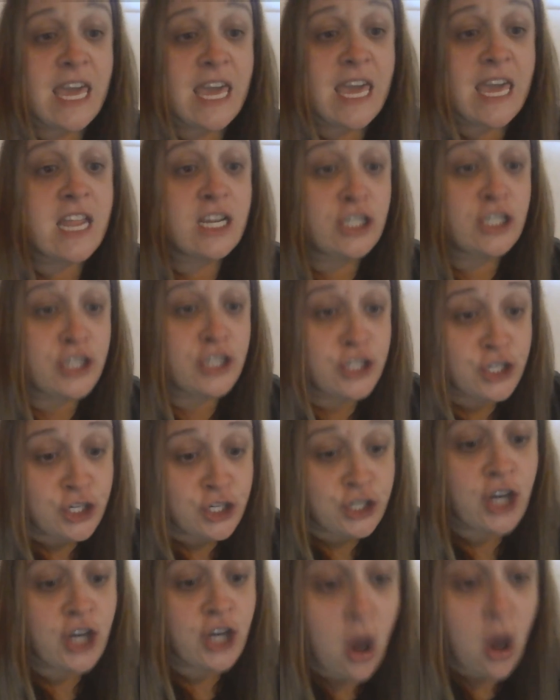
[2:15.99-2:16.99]
It is
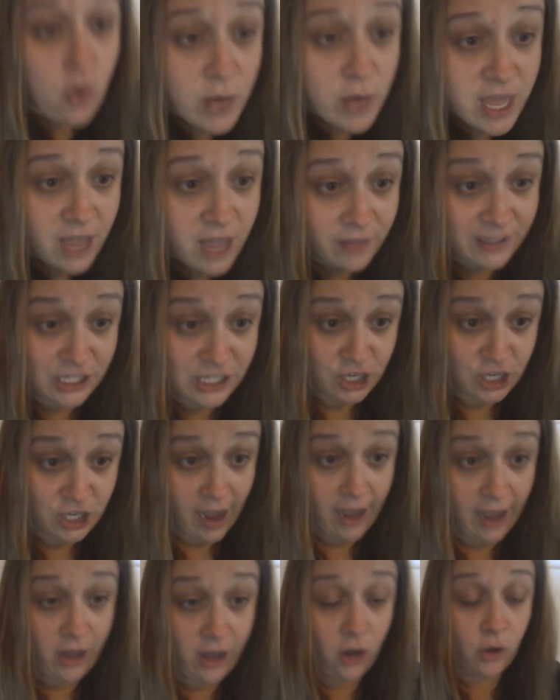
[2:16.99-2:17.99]
showing the
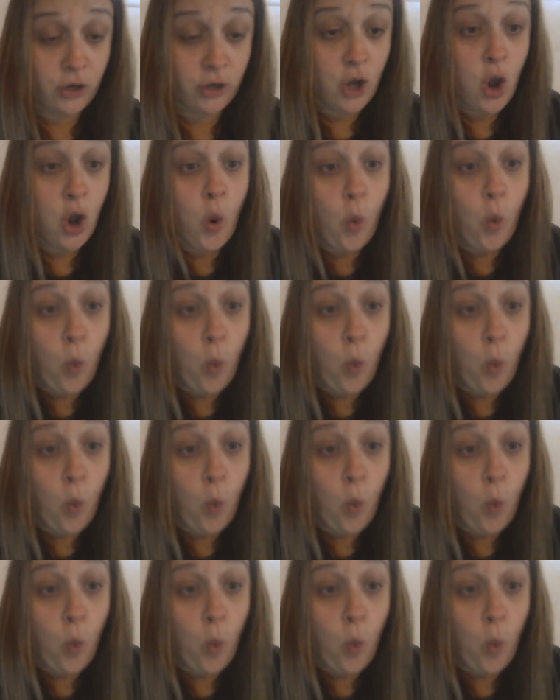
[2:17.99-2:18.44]
child